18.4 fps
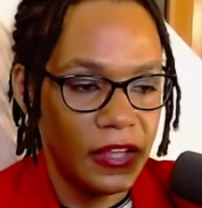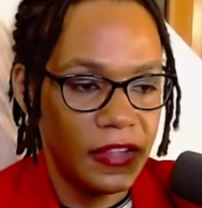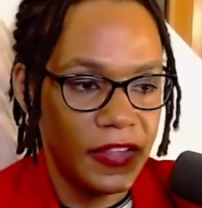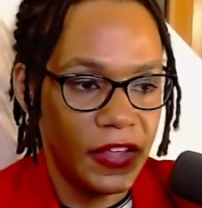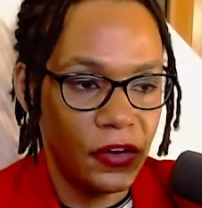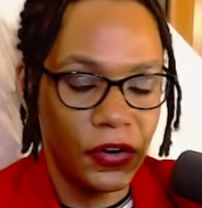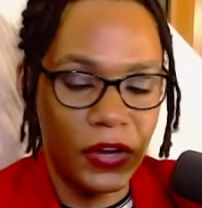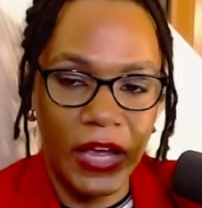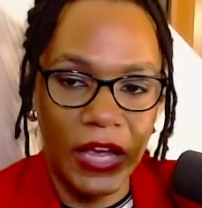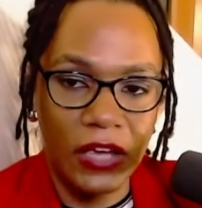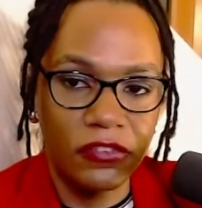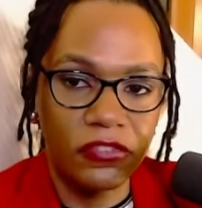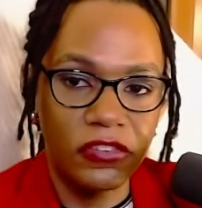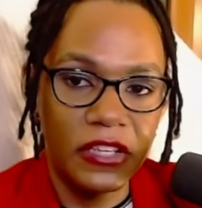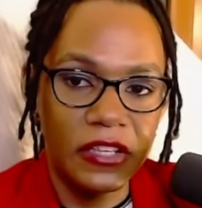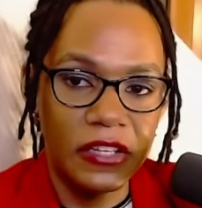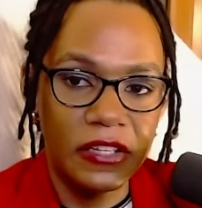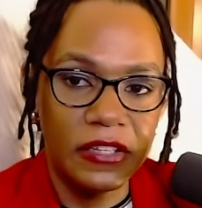They are
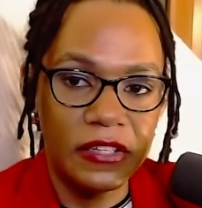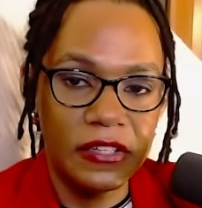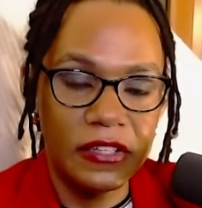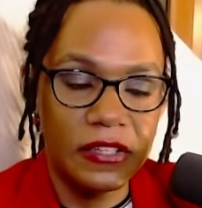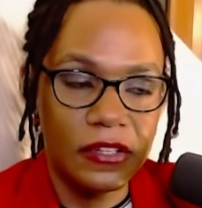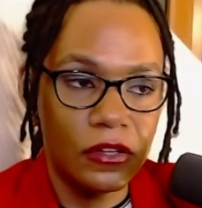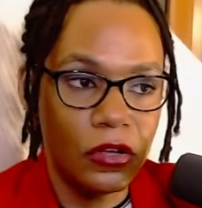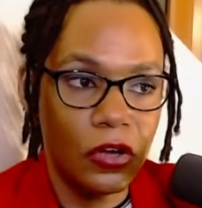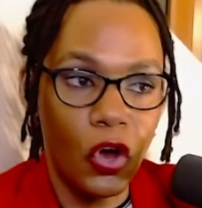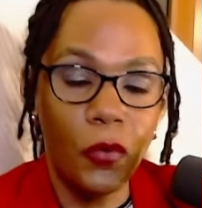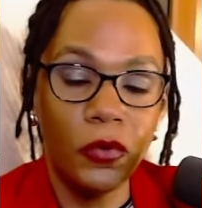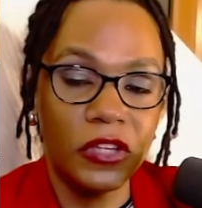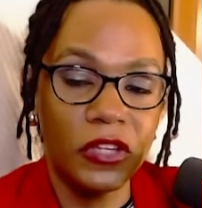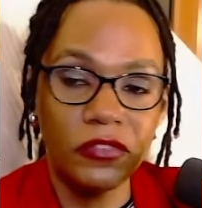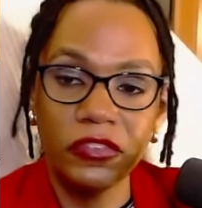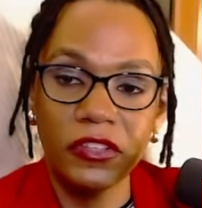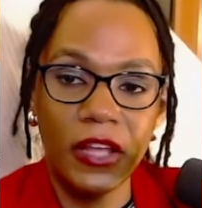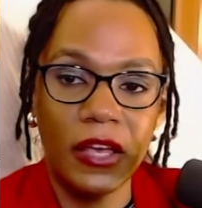almost
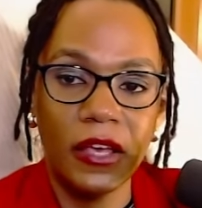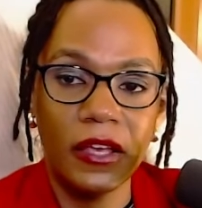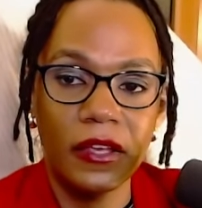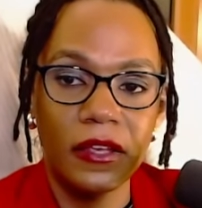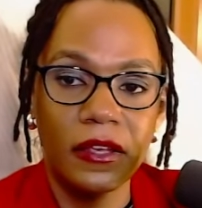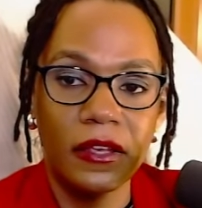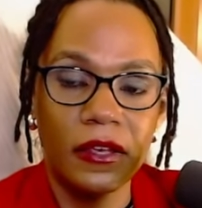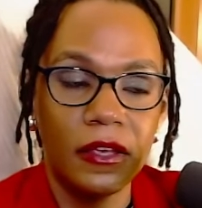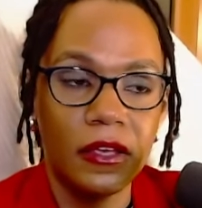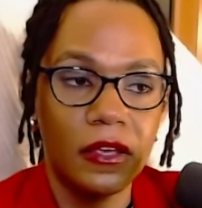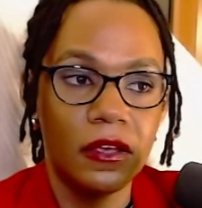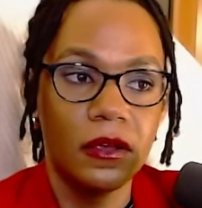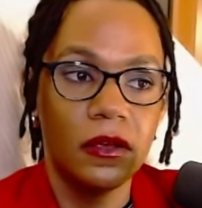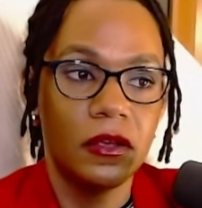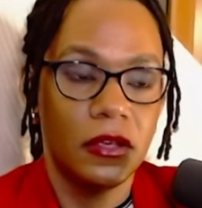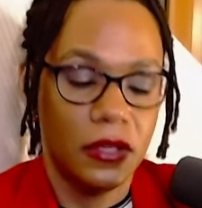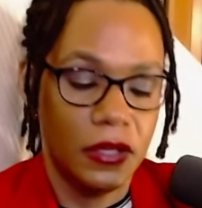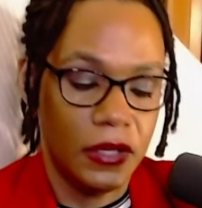every day
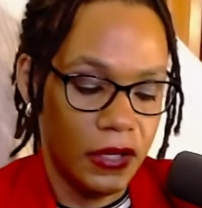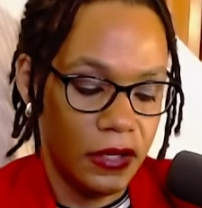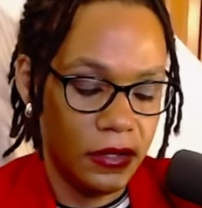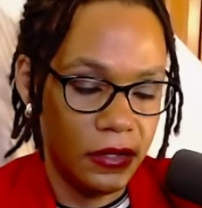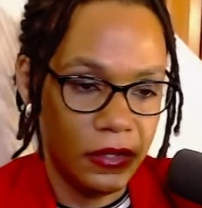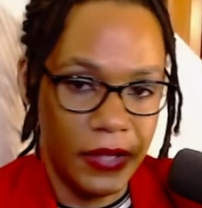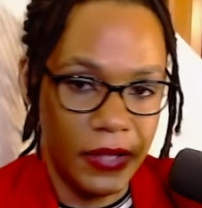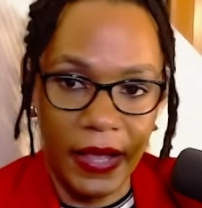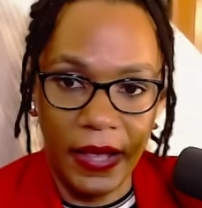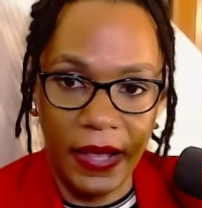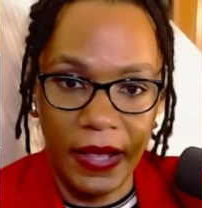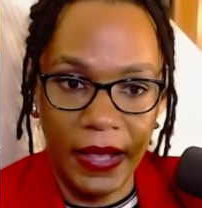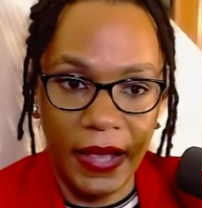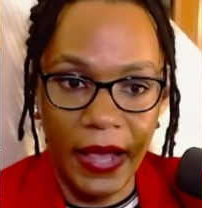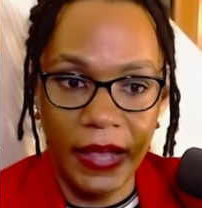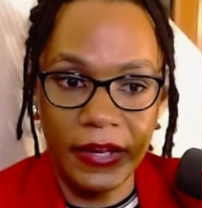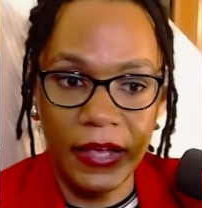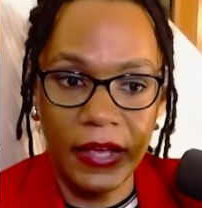in
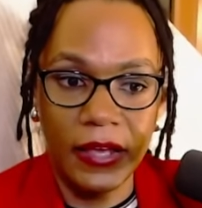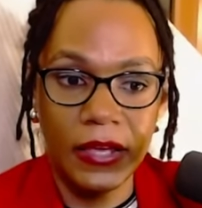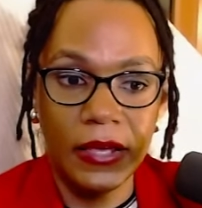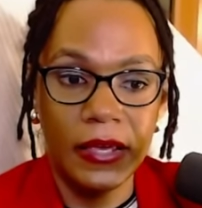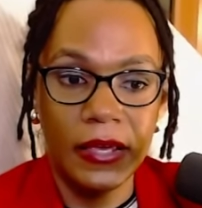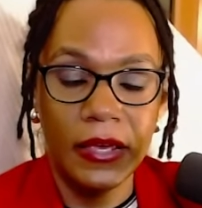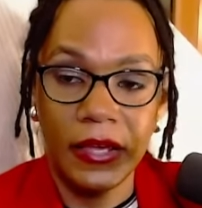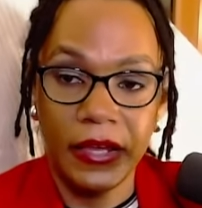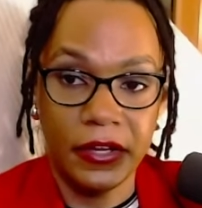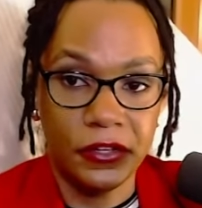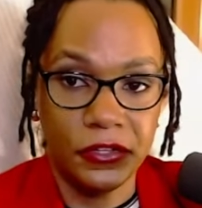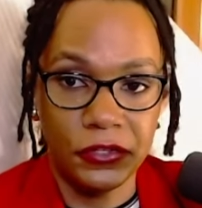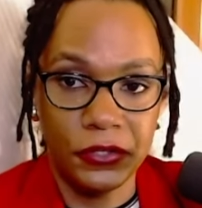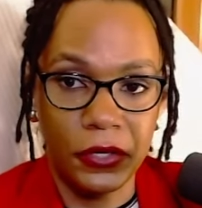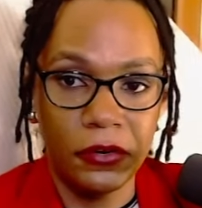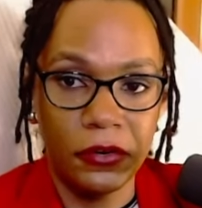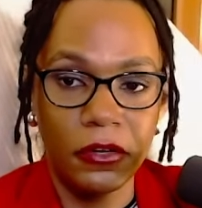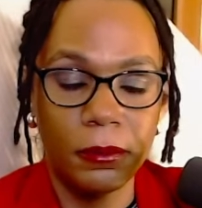NA, in
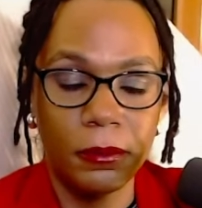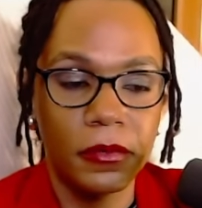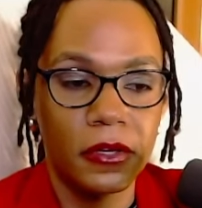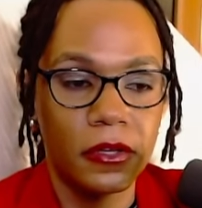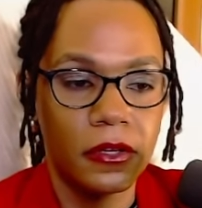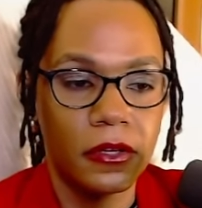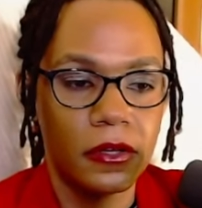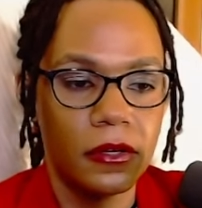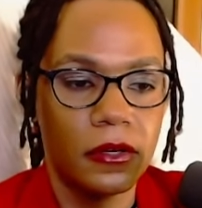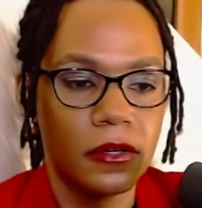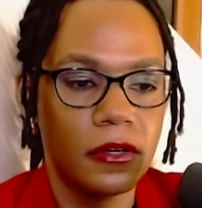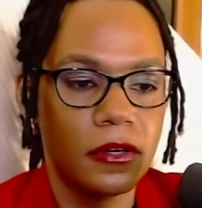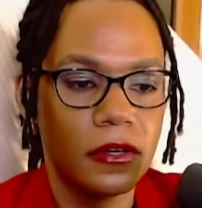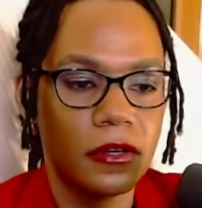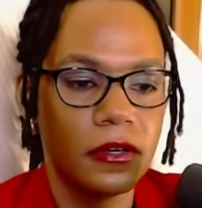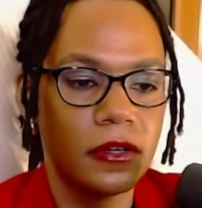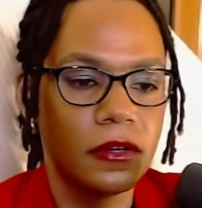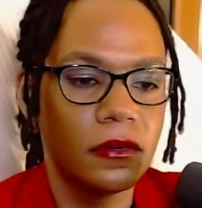Europe,
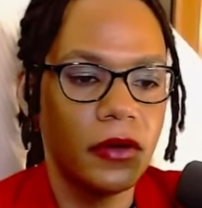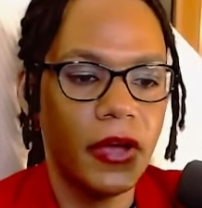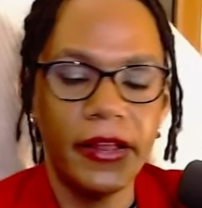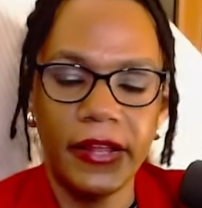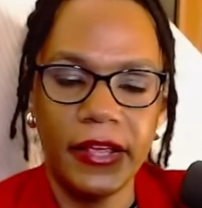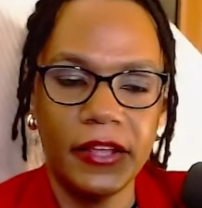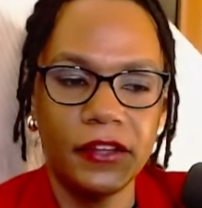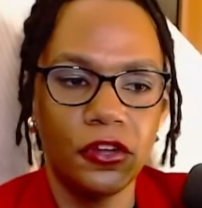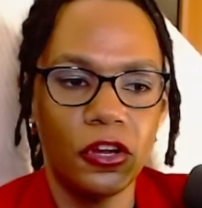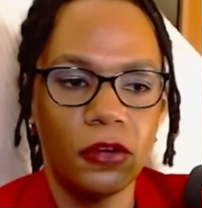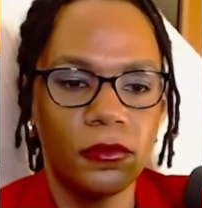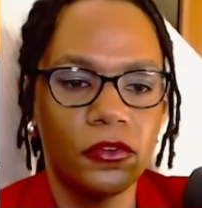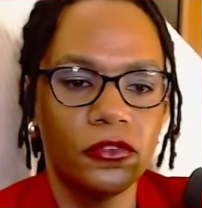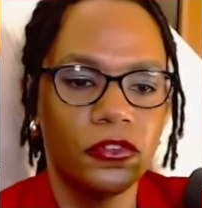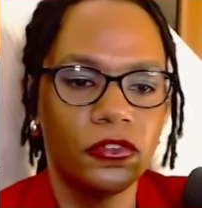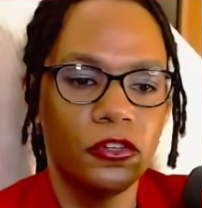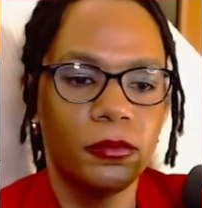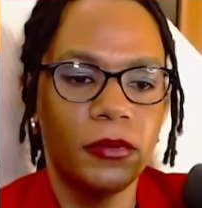and in Europe.
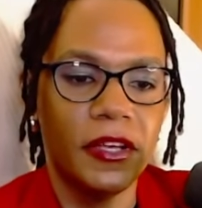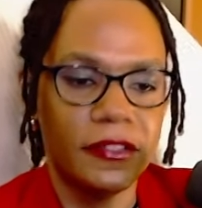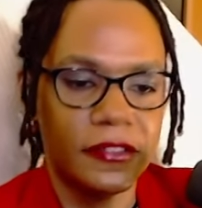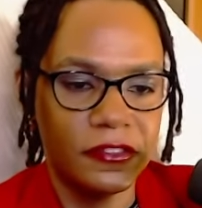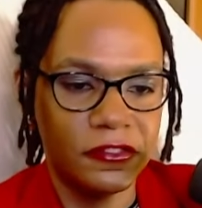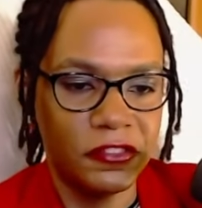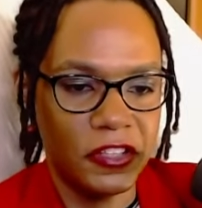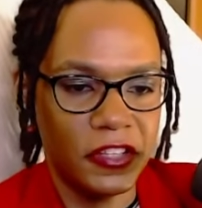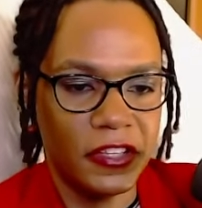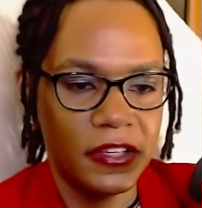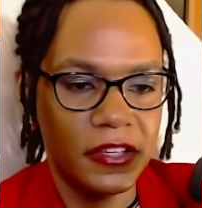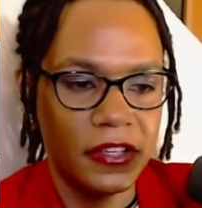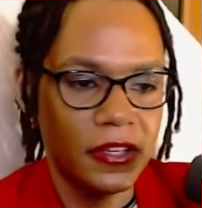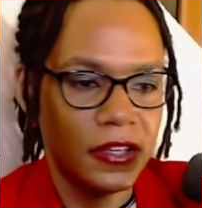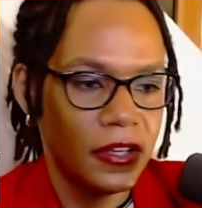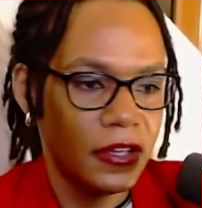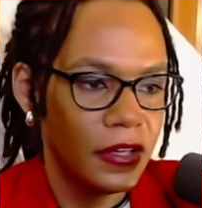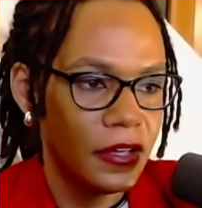Those are two places really.
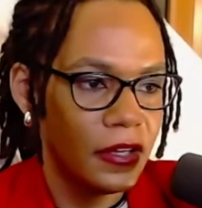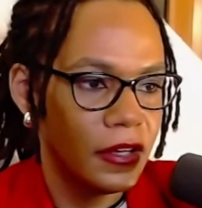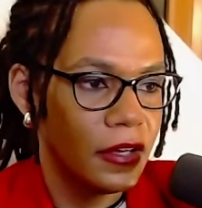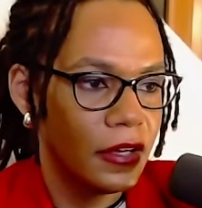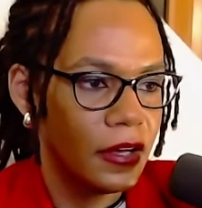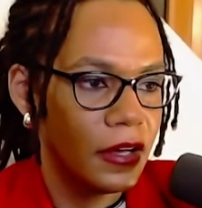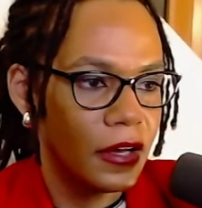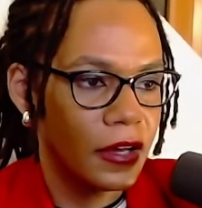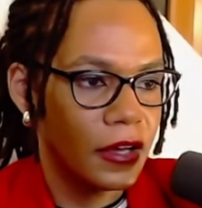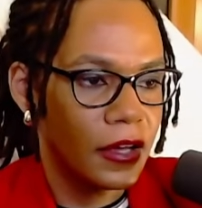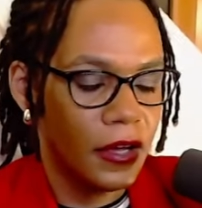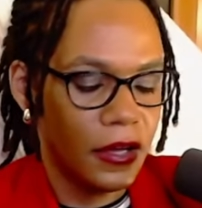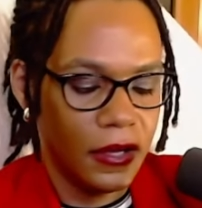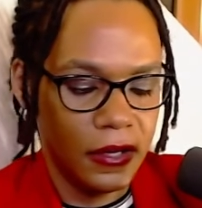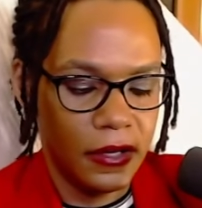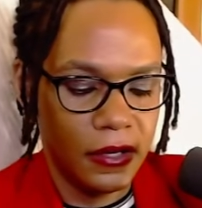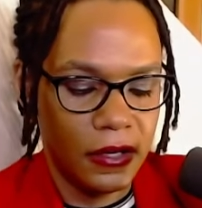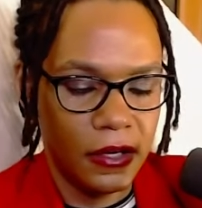
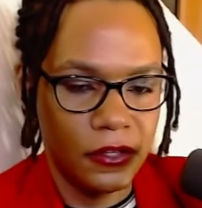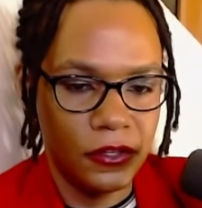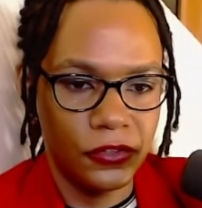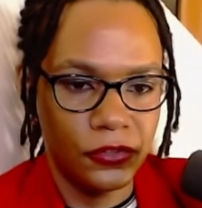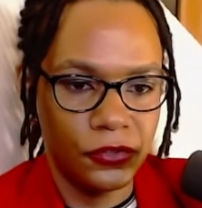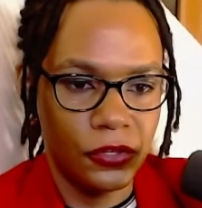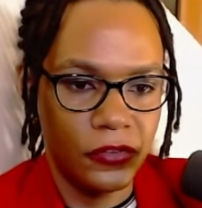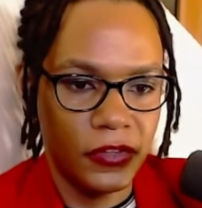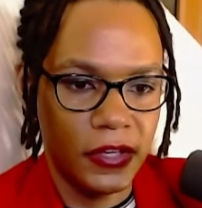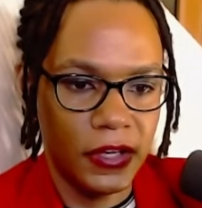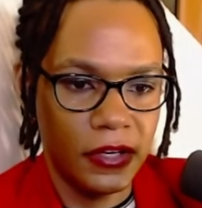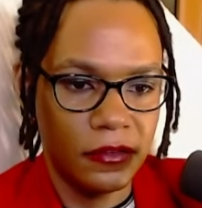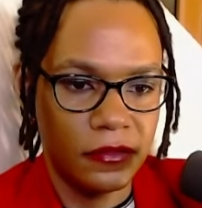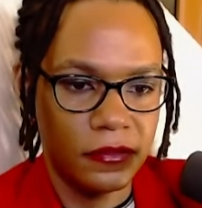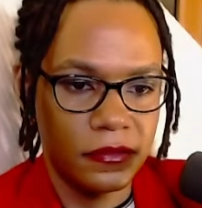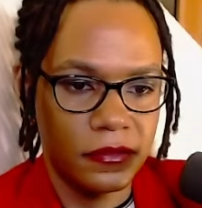Akai Vita.